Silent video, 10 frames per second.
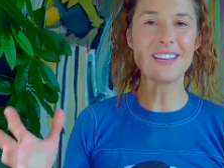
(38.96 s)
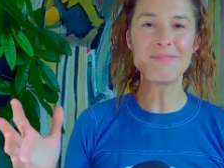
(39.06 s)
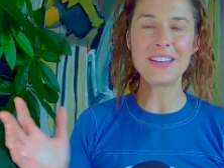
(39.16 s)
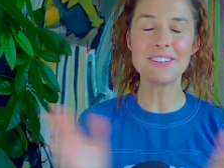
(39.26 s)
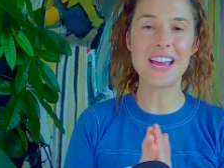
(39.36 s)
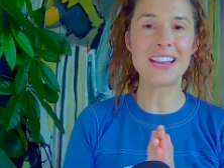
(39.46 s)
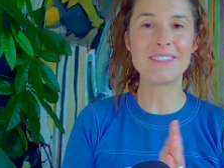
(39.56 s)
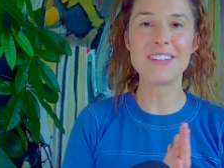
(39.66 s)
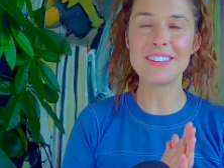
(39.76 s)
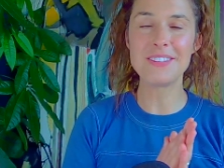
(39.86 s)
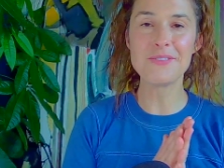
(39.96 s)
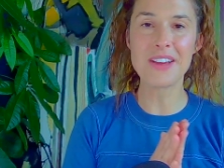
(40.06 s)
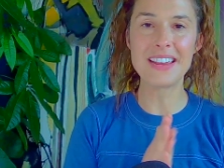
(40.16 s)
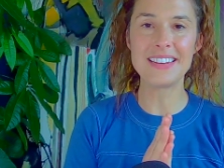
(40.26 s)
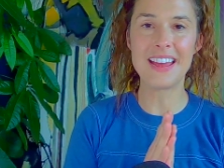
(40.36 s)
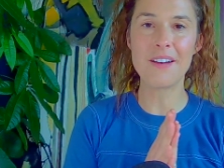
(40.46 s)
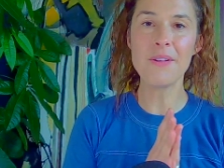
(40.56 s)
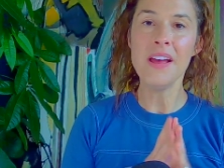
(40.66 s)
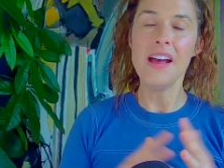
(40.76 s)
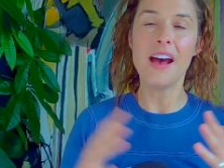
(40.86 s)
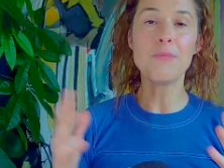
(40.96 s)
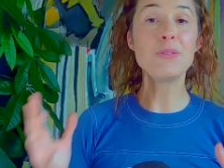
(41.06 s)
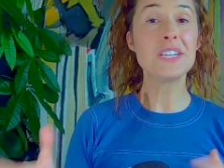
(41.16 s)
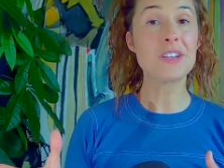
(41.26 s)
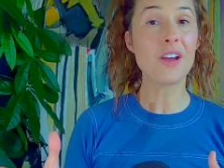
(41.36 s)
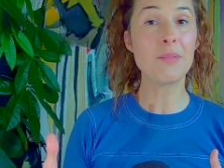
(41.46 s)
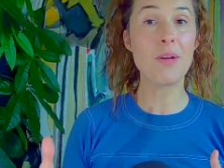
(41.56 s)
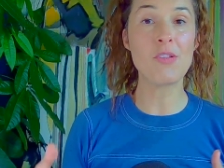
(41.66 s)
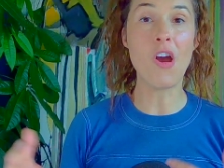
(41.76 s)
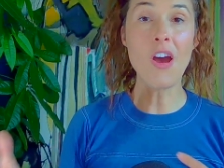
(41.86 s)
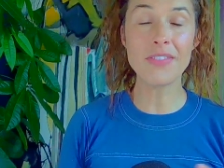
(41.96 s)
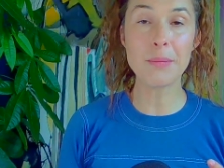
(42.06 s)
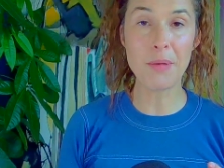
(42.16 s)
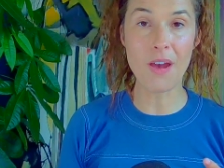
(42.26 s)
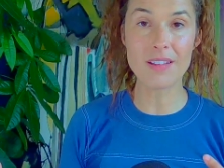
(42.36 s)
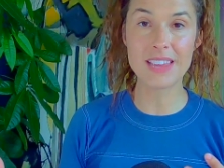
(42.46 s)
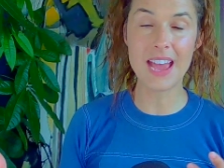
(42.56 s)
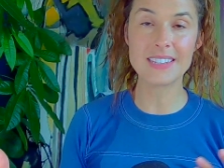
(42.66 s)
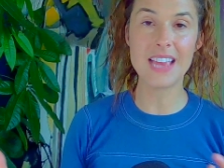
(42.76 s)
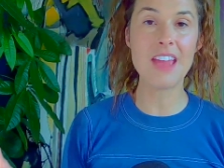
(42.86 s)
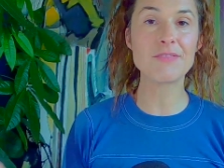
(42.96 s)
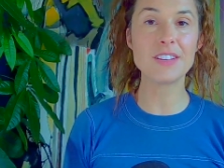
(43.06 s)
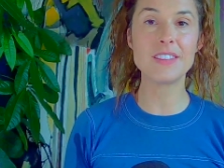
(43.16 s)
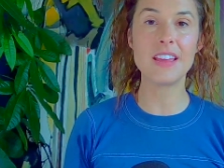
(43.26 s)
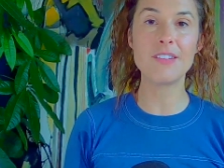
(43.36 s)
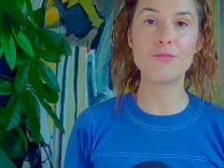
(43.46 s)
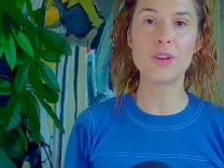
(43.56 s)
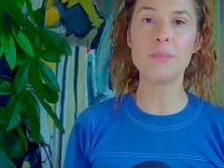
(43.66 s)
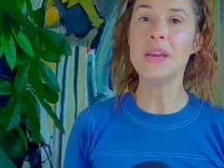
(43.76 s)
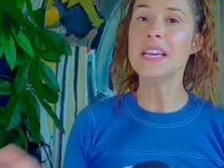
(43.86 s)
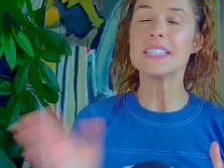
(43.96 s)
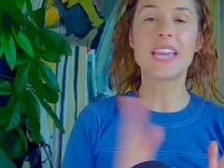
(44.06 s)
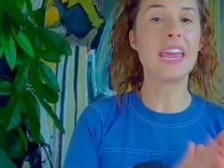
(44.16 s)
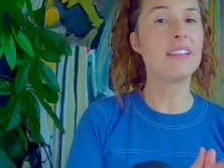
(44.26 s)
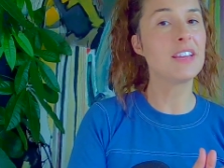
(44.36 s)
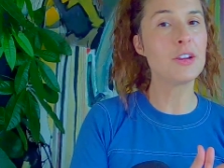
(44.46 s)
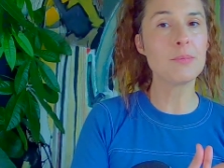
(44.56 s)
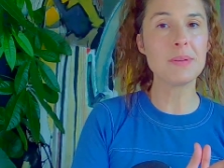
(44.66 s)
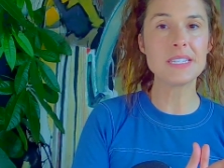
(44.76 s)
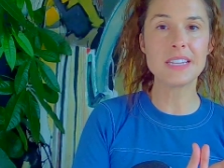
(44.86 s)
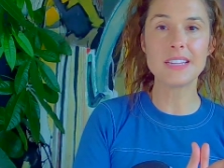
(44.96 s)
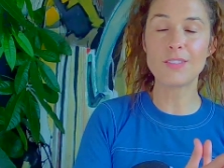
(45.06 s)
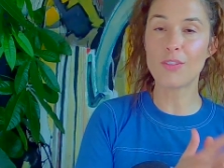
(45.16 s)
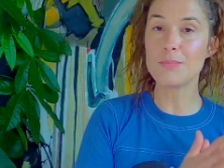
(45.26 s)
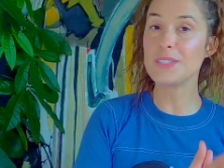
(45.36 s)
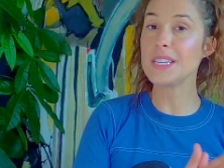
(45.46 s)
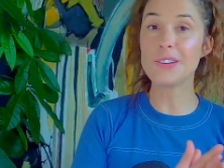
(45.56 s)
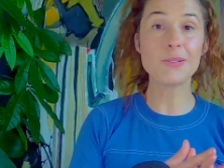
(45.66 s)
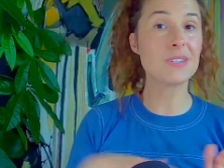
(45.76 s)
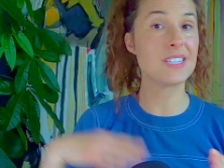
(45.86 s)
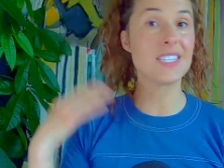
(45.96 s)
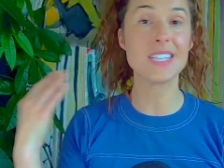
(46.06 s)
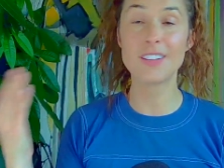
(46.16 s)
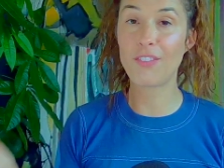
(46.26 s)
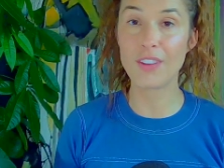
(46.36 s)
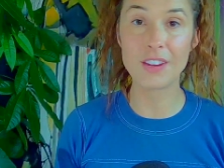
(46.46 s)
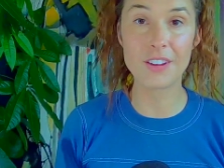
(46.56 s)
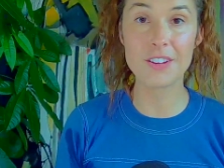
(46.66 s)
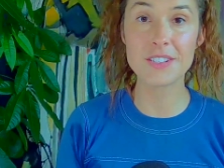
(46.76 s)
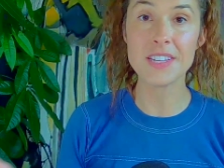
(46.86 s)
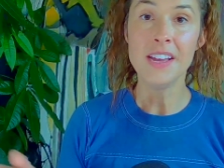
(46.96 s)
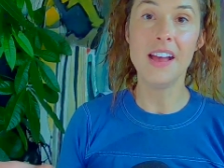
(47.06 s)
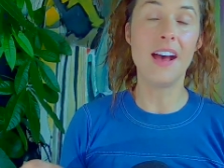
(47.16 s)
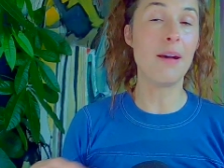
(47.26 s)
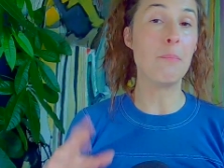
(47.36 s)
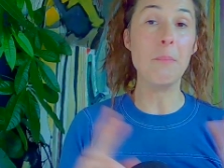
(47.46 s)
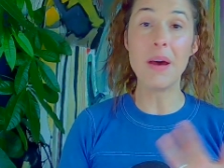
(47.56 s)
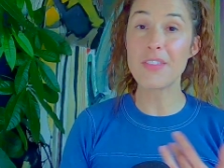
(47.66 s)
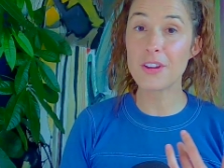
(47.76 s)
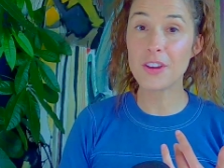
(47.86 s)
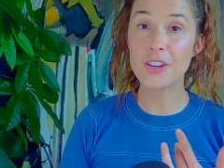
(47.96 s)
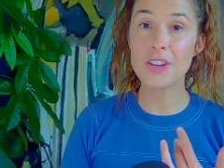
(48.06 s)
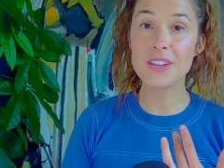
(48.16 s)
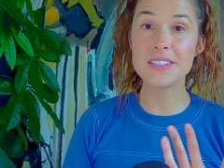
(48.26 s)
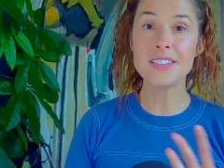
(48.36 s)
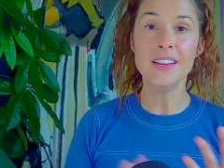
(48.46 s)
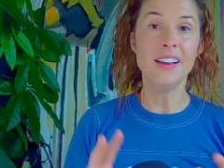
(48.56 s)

I'm here chatting with you right now. Um, we talk about on the podcast everything from scaling your business from zero to six figures, um, motherhood.